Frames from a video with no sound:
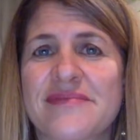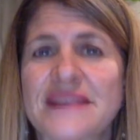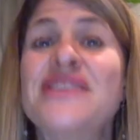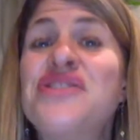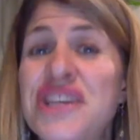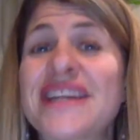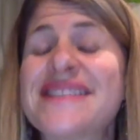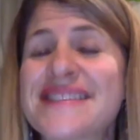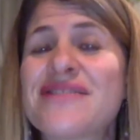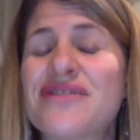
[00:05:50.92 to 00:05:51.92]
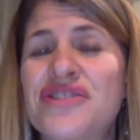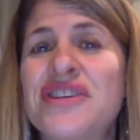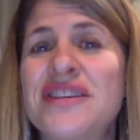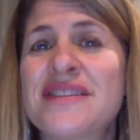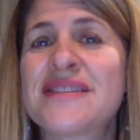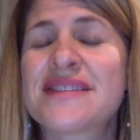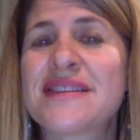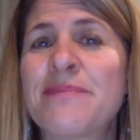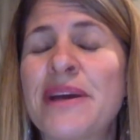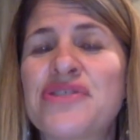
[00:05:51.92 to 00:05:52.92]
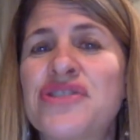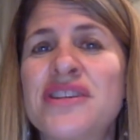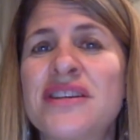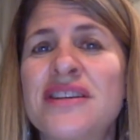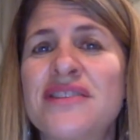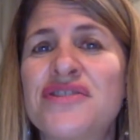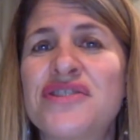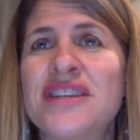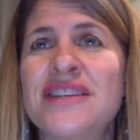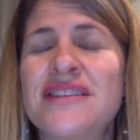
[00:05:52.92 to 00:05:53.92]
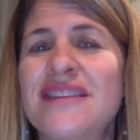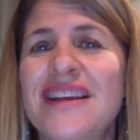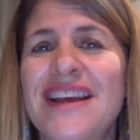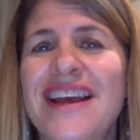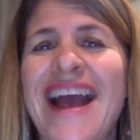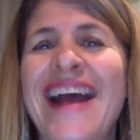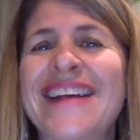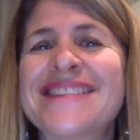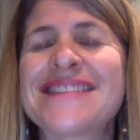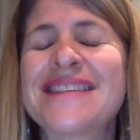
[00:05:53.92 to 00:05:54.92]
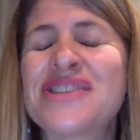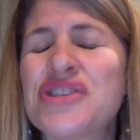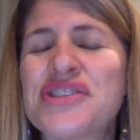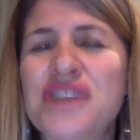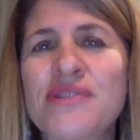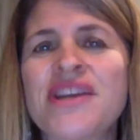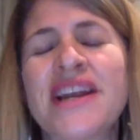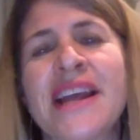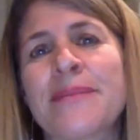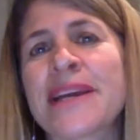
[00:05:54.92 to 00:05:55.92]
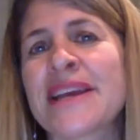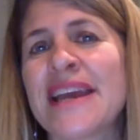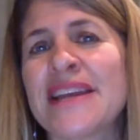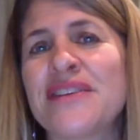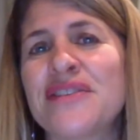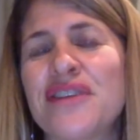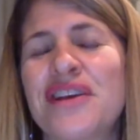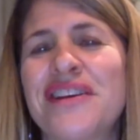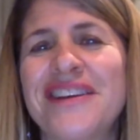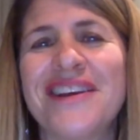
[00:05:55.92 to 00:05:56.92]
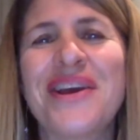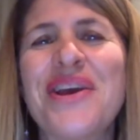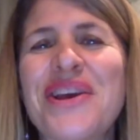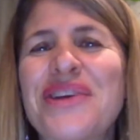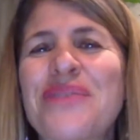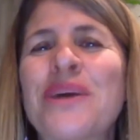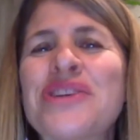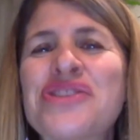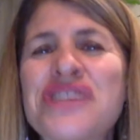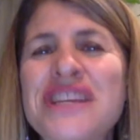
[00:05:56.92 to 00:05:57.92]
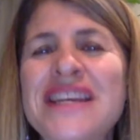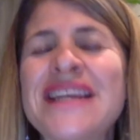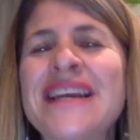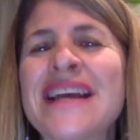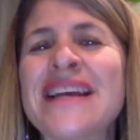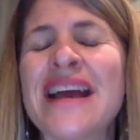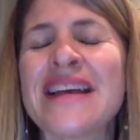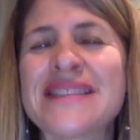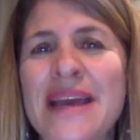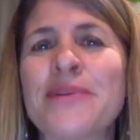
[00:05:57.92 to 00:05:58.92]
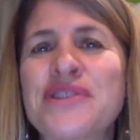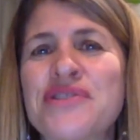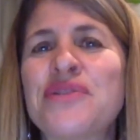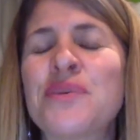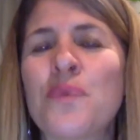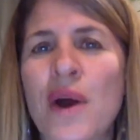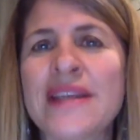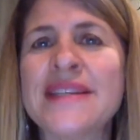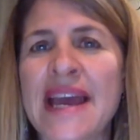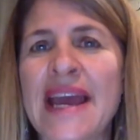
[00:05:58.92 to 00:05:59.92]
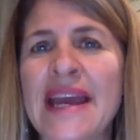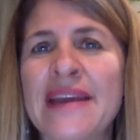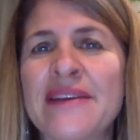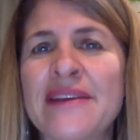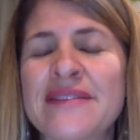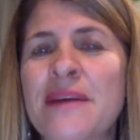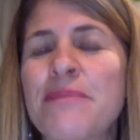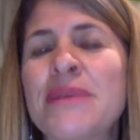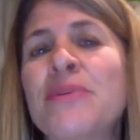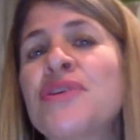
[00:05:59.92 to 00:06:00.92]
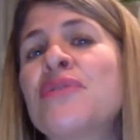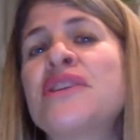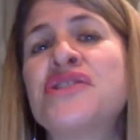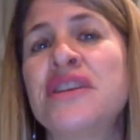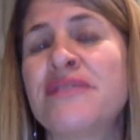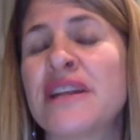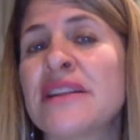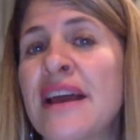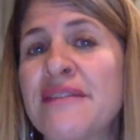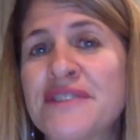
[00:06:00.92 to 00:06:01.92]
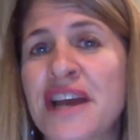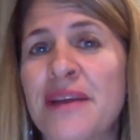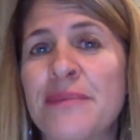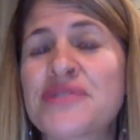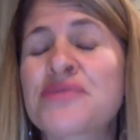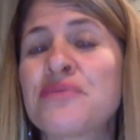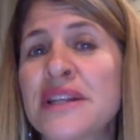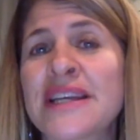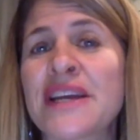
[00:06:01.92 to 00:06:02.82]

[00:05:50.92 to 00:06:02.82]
She is. But she's so dynamic, and what she is able to do in one day, some people don't achieve in a lifetime. It's really